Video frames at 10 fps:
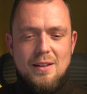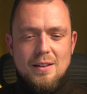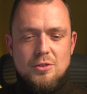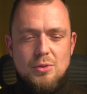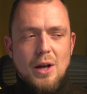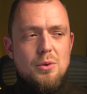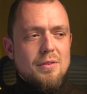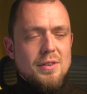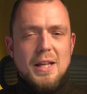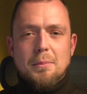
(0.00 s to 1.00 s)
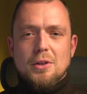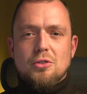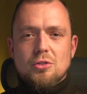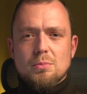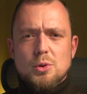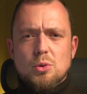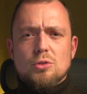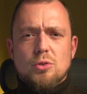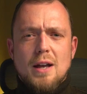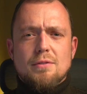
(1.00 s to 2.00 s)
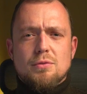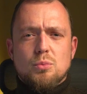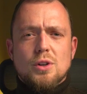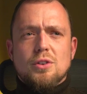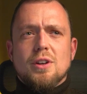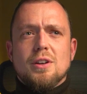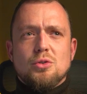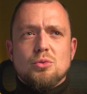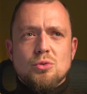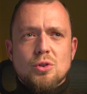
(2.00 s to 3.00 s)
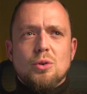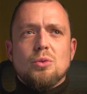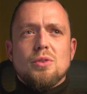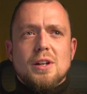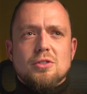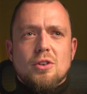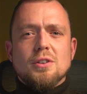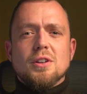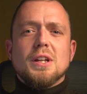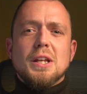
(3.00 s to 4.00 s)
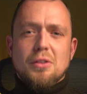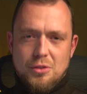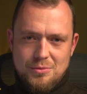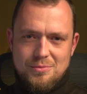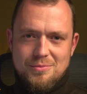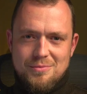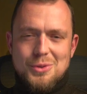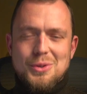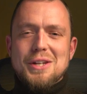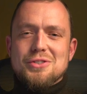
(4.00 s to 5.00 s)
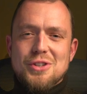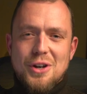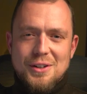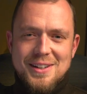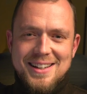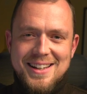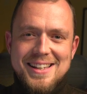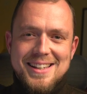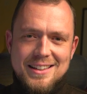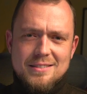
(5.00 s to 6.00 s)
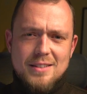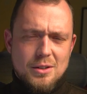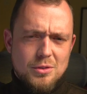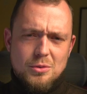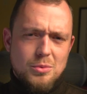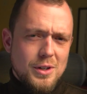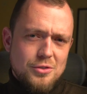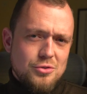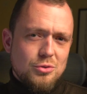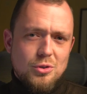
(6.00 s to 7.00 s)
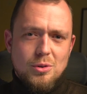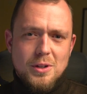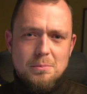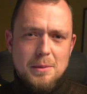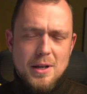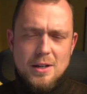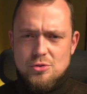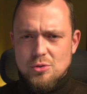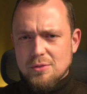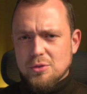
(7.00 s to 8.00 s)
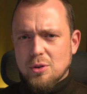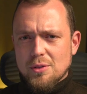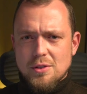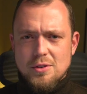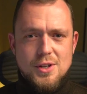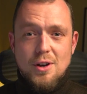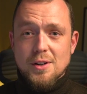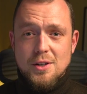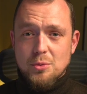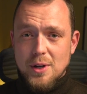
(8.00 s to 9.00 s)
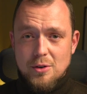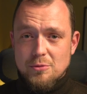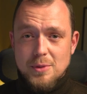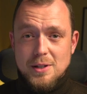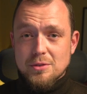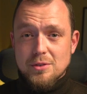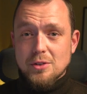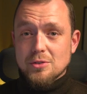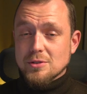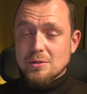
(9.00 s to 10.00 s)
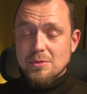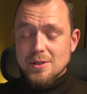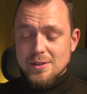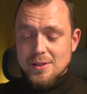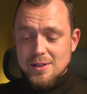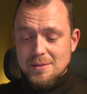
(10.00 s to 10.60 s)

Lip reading: now you have an image, but you also have what you know that is underneath. So that's the underlaying. I don't know what I should call it. Maybe I should have called it the underwear of manifestation, something like that.